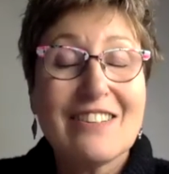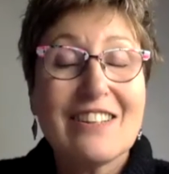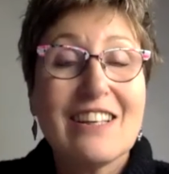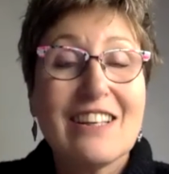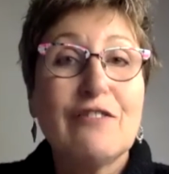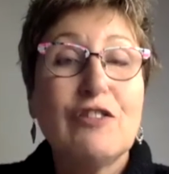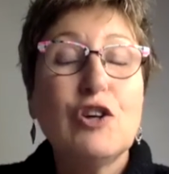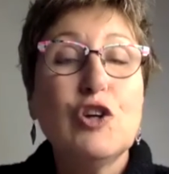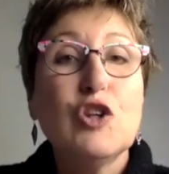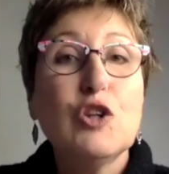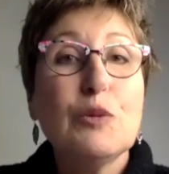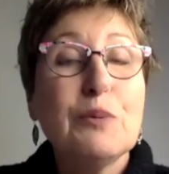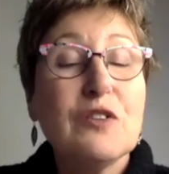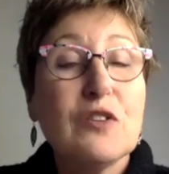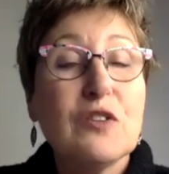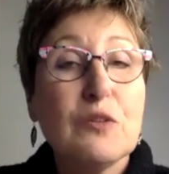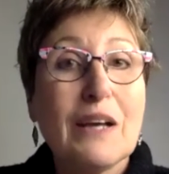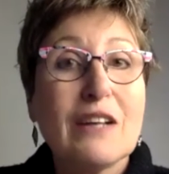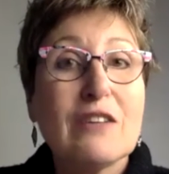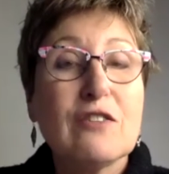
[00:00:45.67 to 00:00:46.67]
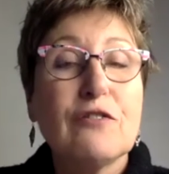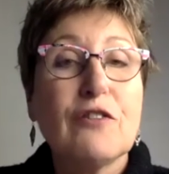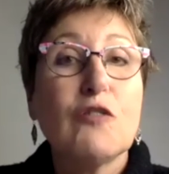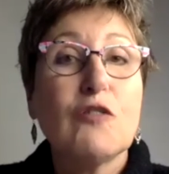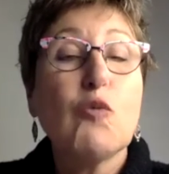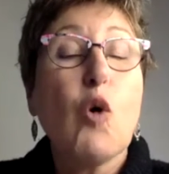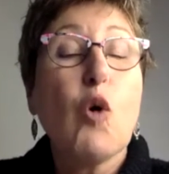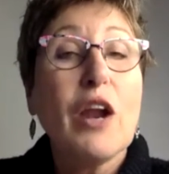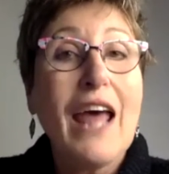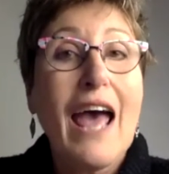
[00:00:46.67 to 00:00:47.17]
giving you the perspective of
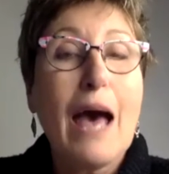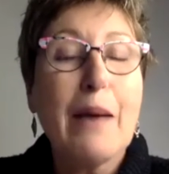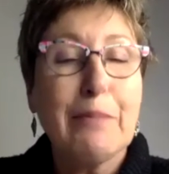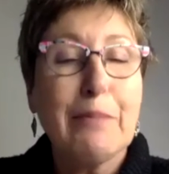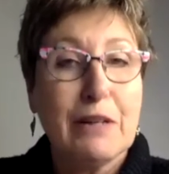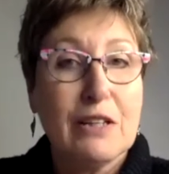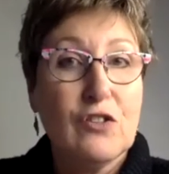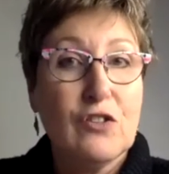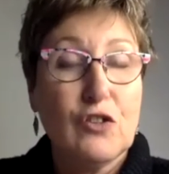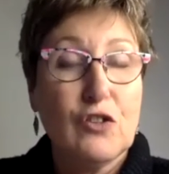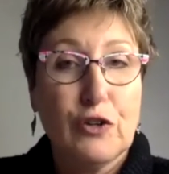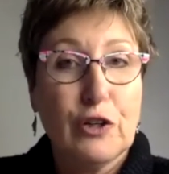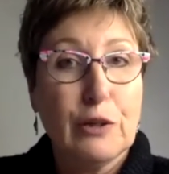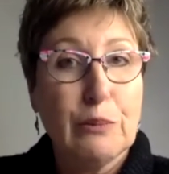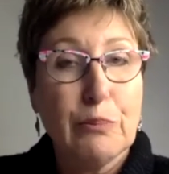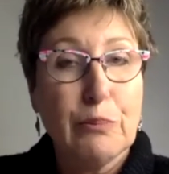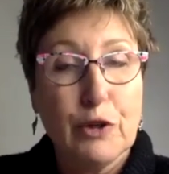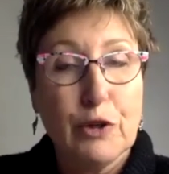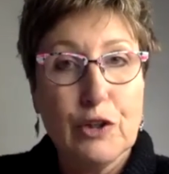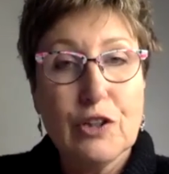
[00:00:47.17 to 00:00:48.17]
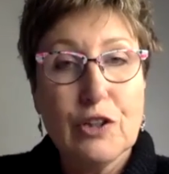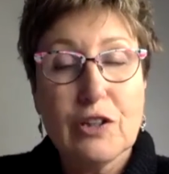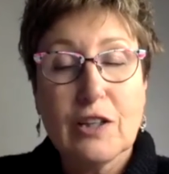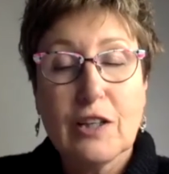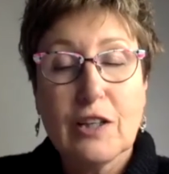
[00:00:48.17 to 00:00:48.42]
what happens during birth,